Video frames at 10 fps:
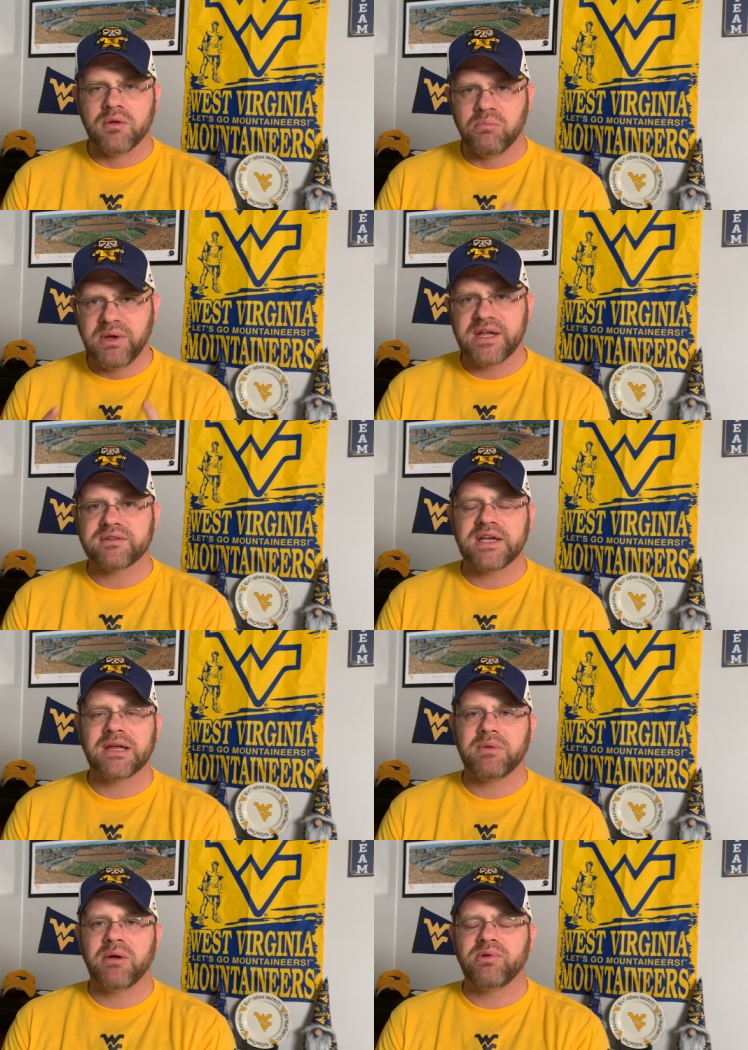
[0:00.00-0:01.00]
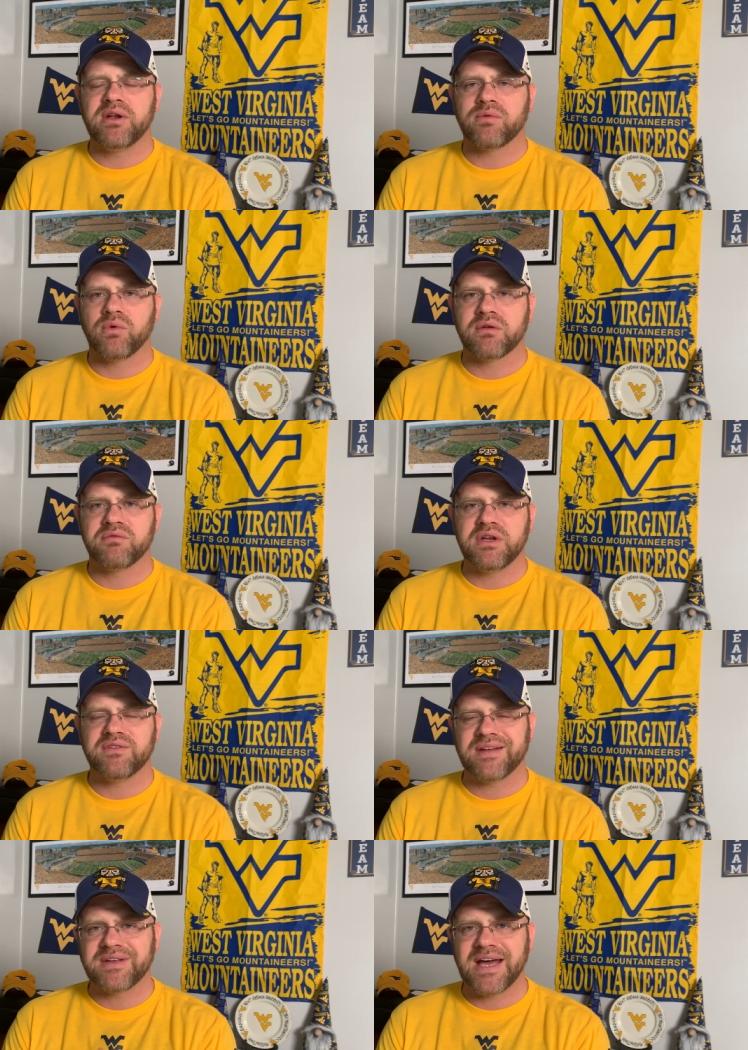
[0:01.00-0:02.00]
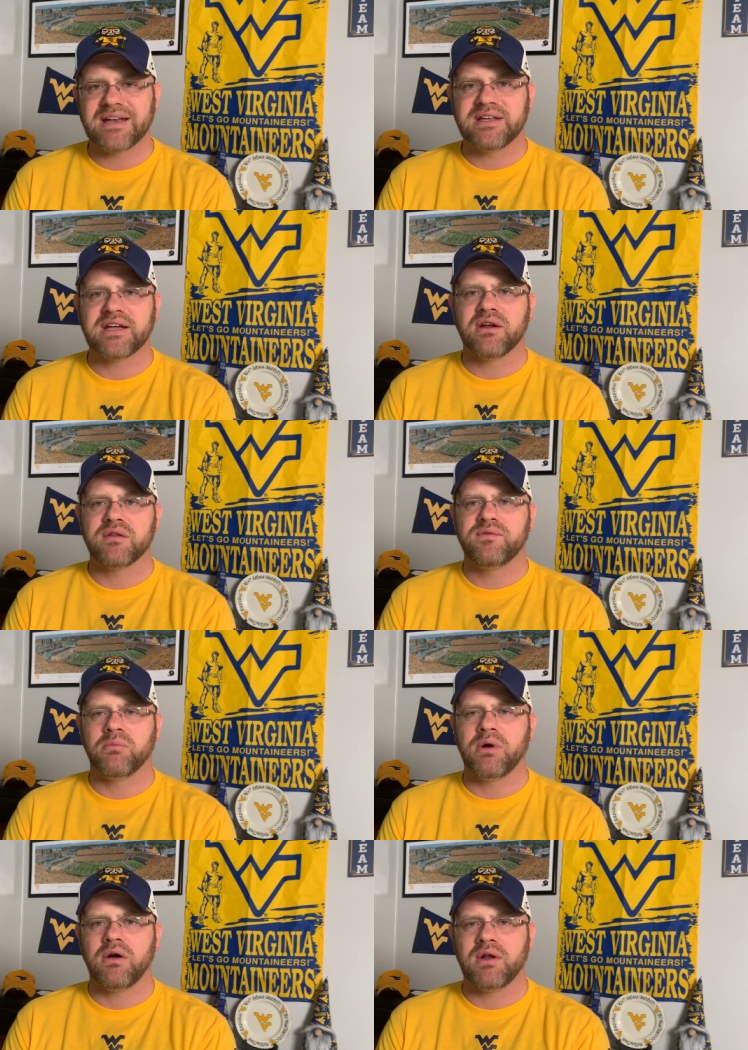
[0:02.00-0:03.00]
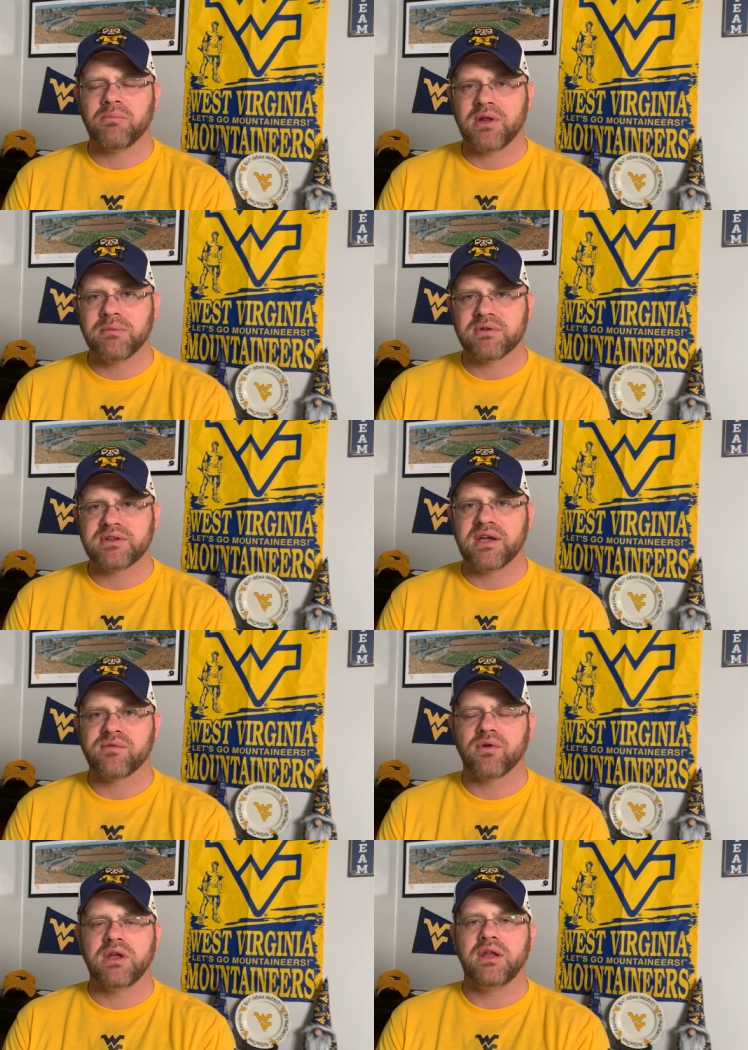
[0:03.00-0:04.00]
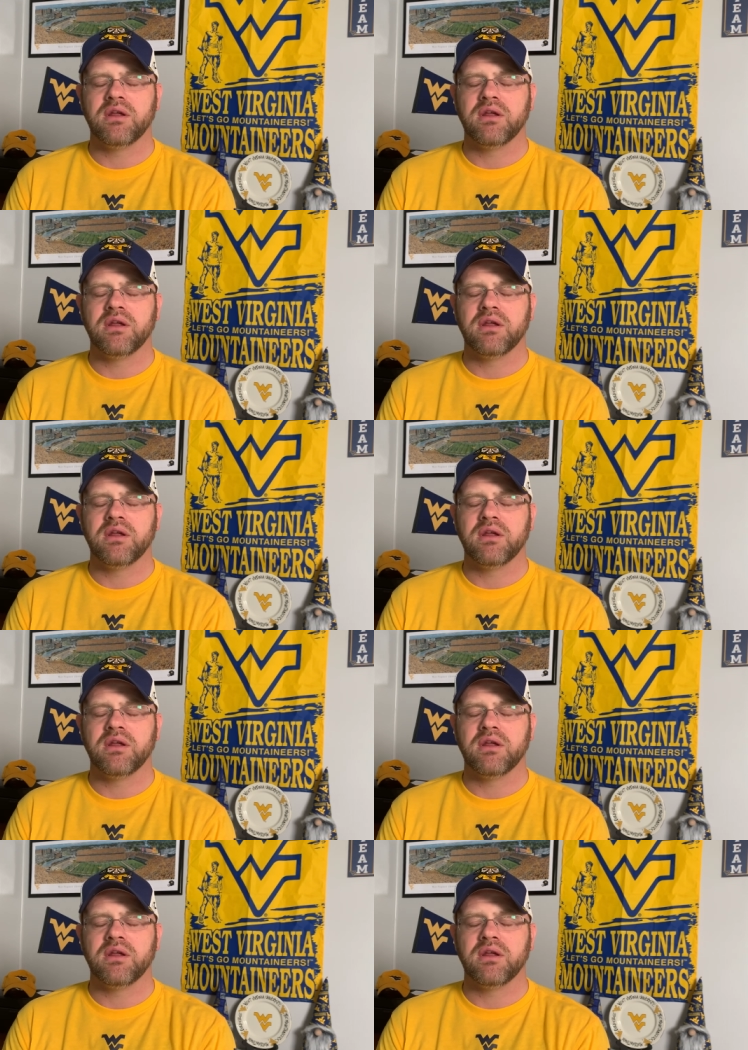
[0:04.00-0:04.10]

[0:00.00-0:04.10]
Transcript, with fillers: Biggest thing in my opinion for West Virginia is they've got to take care of the football and play mistake free.